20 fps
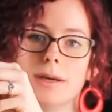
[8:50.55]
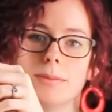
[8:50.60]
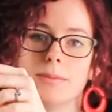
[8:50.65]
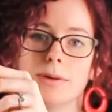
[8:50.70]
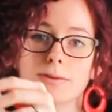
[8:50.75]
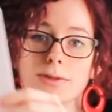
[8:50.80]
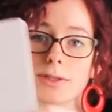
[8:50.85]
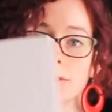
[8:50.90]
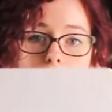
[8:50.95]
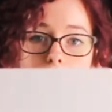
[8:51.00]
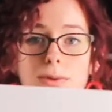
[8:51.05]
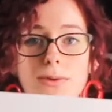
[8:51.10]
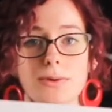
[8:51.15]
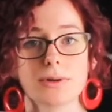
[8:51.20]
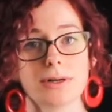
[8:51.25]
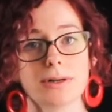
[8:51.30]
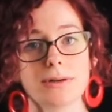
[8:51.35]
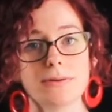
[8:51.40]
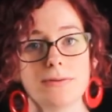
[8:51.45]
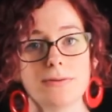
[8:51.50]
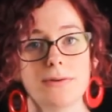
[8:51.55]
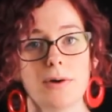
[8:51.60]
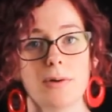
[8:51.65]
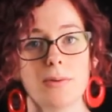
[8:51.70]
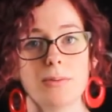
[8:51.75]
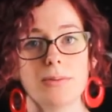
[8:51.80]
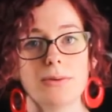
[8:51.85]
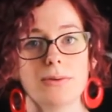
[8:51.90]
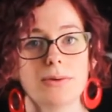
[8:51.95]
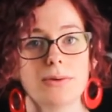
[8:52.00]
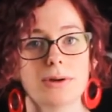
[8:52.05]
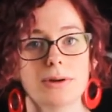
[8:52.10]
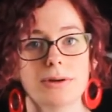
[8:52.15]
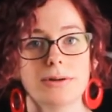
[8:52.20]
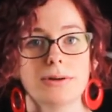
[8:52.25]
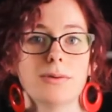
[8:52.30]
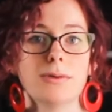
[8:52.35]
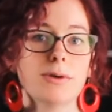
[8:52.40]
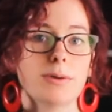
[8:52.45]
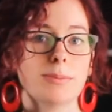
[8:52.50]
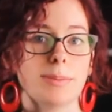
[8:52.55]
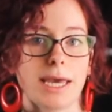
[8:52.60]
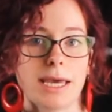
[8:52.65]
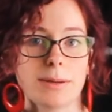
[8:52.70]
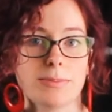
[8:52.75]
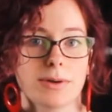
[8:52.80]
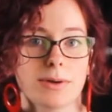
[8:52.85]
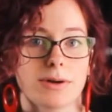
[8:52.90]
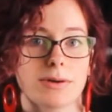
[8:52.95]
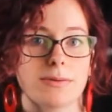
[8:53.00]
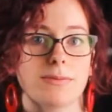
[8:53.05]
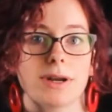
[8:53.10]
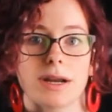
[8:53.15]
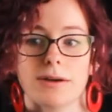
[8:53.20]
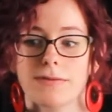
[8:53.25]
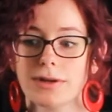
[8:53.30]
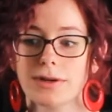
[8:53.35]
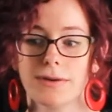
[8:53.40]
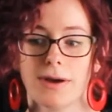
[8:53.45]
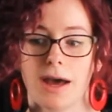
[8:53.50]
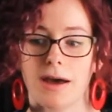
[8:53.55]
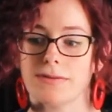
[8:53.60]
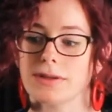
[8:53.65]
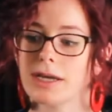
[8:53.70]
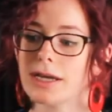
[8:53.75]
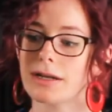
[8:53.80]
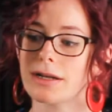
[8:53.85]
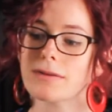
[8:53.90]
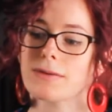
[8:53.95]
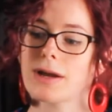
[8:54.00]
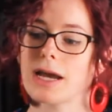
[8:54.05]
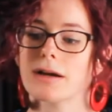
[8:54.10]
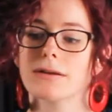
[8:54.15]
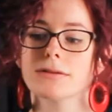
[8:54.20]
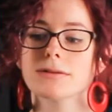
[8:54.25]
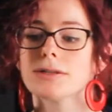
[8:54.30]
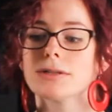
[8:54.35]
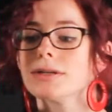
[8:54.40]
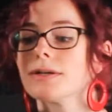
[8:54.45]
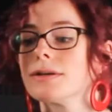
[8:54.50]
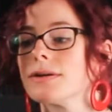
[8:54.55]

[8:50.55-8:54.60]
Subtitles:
poster board, foam board, or paper, whatever you have laying around.